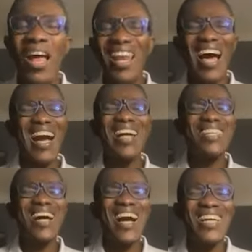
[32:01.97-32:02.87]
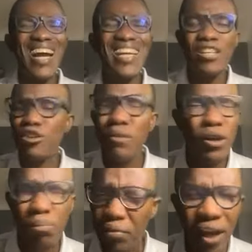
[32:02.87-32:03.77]
Lakata kayanda.
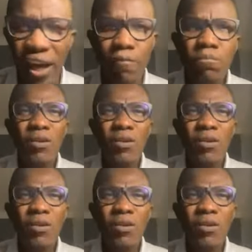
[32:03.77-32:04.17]
Somebody pray